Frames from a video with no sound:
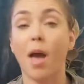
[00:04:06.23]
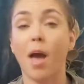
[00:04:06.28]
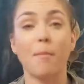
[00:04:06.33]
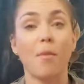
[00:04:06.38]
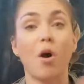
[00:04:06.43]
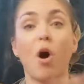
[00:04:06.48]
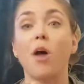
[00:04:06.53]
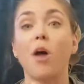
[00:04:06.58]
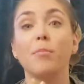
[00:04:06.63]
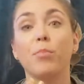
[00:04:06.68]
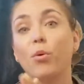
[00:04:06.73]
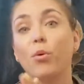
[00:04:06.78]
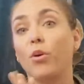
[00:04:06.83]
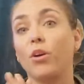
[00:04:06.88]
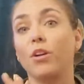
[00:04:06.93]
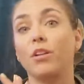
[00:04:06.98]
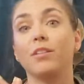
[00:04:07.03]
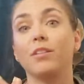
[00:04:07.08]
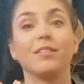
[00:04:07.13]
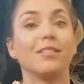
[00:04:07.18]
I'm on
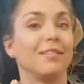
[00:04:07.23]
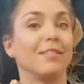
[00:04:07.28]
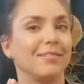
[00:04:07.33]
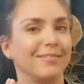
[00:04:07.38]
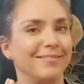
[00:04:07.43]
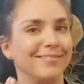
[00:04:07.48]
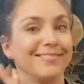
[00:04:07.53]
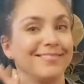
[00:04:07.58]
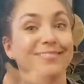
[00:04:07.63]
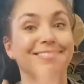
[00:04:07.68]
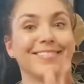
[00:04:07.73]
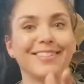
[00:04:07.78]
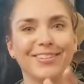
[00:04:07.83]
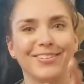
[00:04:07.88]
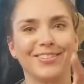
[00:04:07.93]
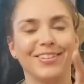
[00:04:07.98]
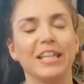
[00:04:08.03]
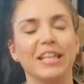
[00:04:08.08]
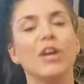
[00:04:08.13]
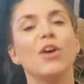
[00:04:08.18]
board,
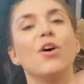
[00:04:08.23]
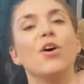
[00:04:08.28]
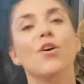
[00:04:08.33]
literally,